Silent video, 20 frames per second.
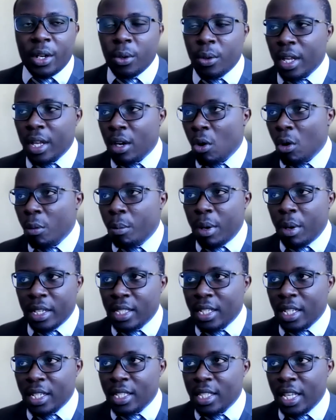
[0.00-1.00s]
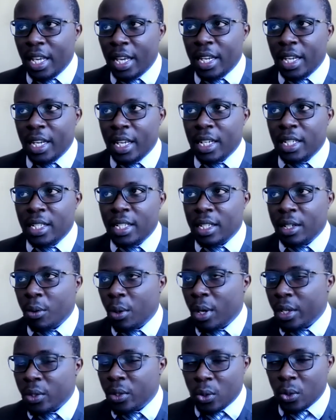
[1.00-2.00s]
I know the COP has just ended.
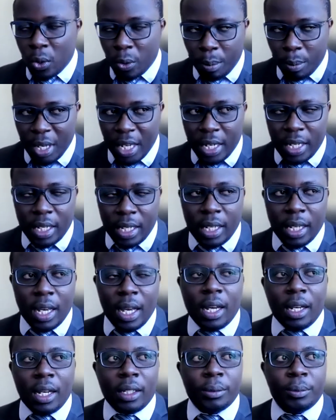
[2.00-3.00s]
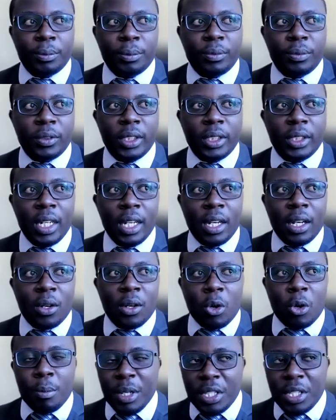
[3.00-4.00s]
There were so many
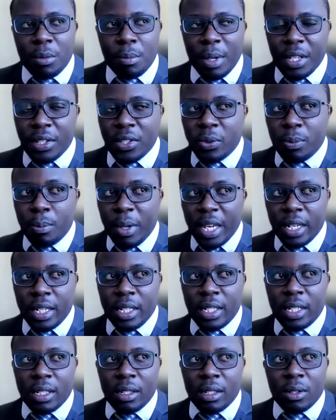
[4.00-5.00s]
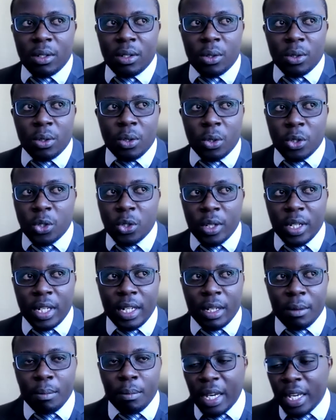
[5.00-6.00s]
commitments made, not
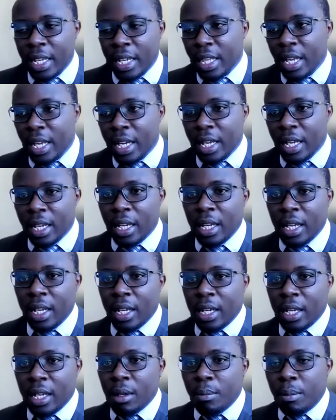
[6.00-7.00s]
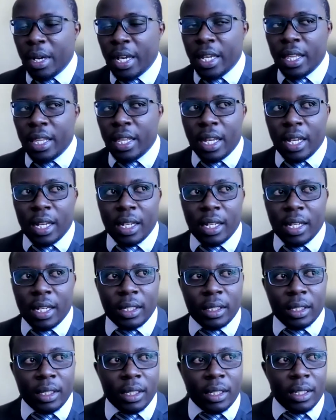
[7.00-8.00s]
only by
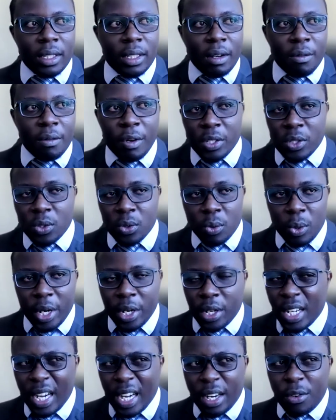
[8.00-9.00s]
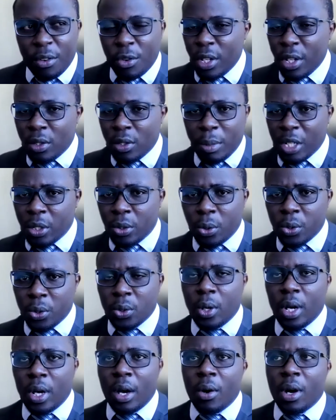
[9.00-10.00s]
the first world countries, but
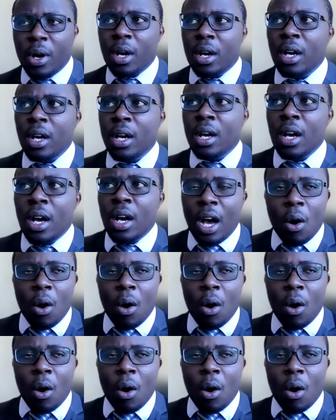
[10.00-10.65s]
also